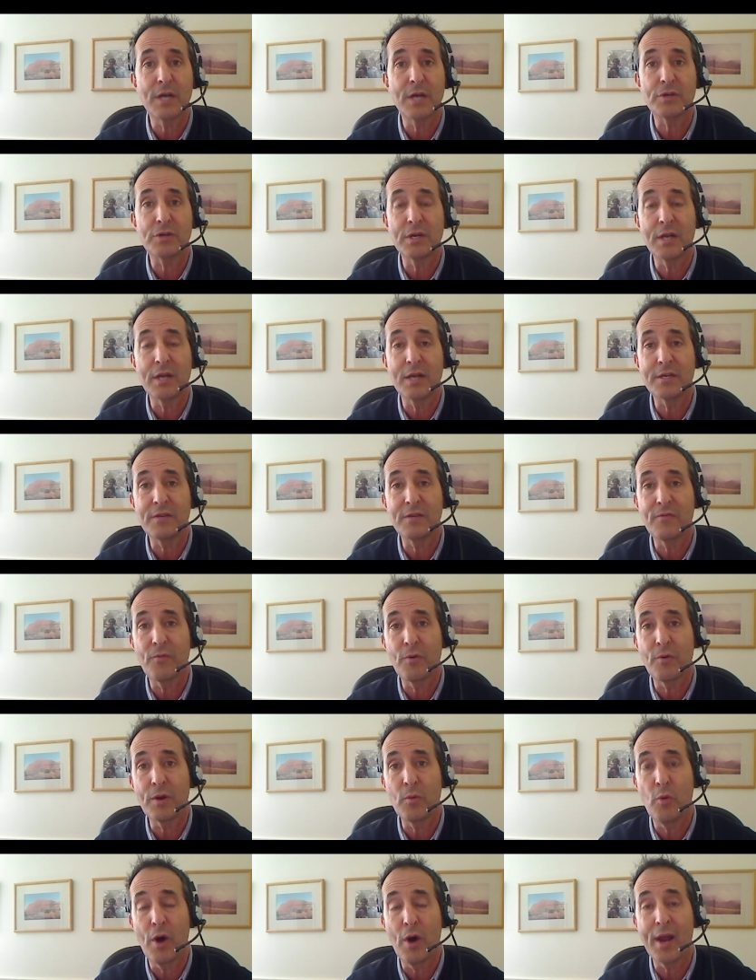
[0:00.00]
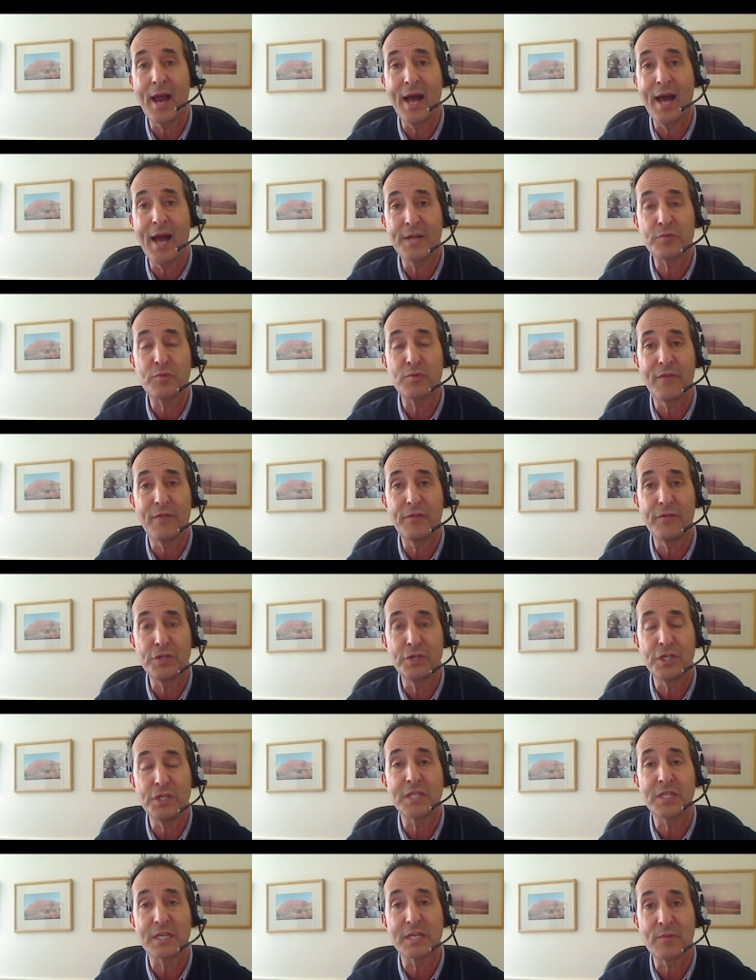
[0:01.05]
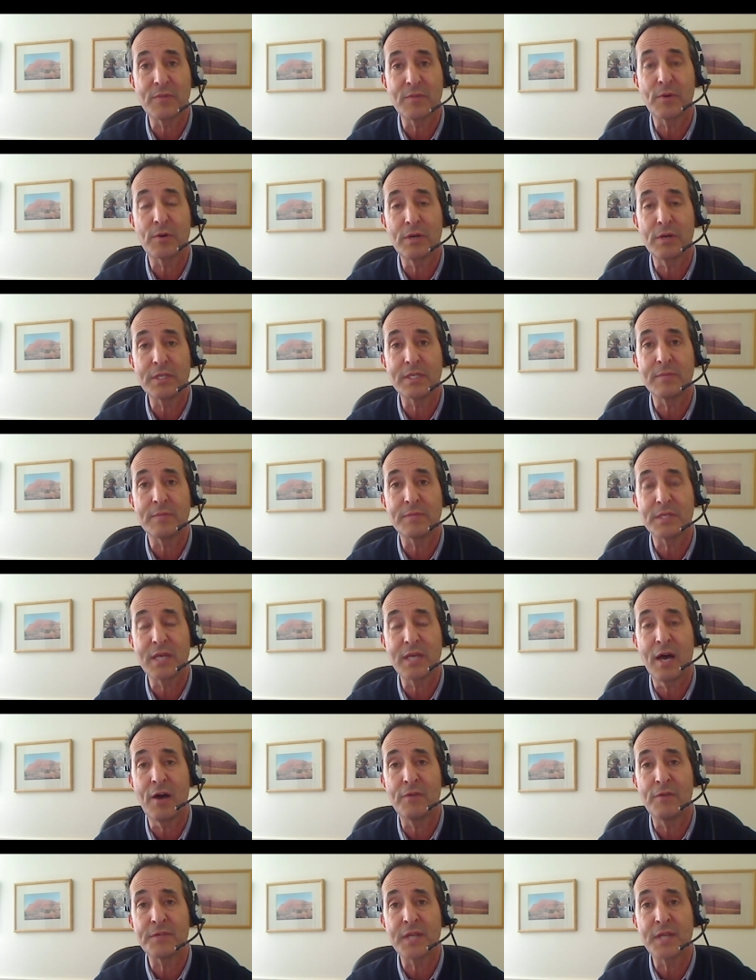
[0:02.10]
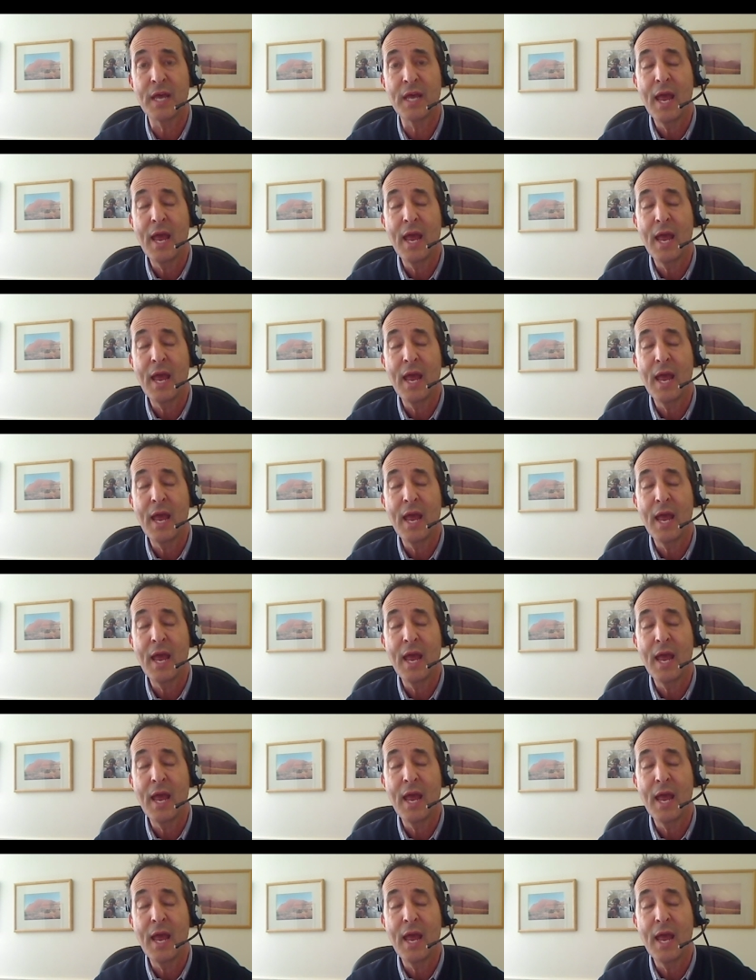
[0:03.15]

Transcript: in 1941 as refugees, as immigrants themselves,